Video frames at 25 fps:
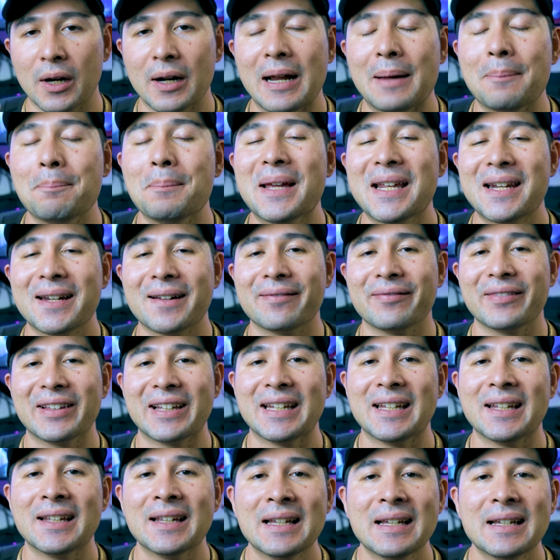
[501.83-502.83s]

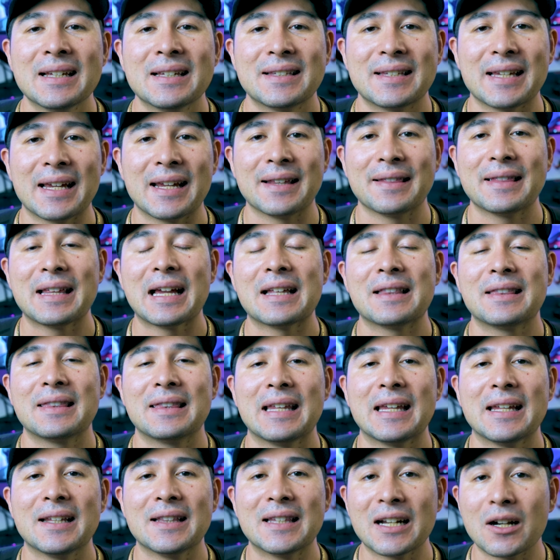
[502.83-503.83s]
admittedly saying that
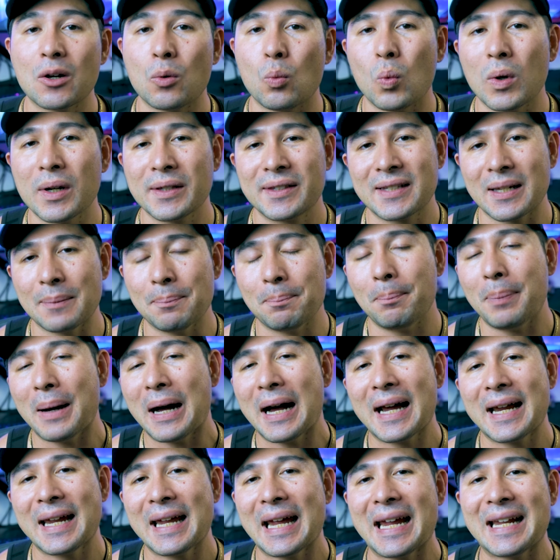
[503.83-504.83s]
they didn't want to
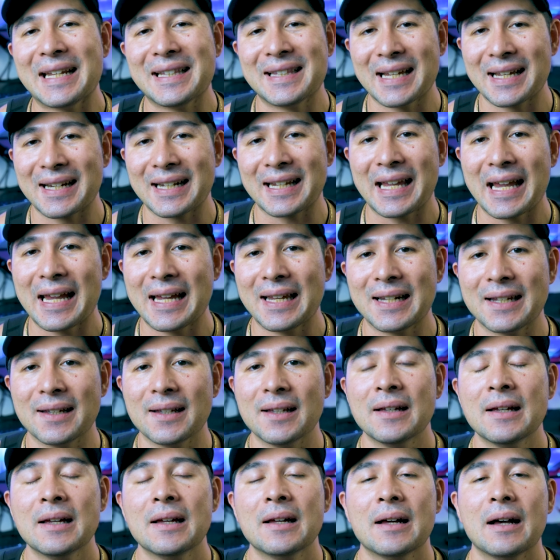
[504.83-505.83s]
buy a dedicated
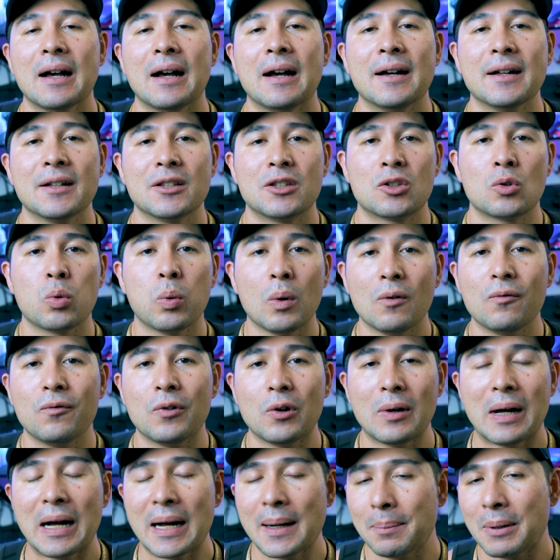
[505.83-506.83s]

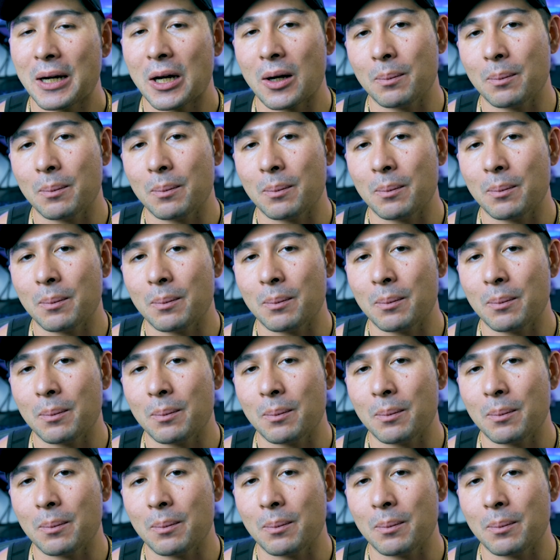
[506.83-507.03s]
12-volt high-power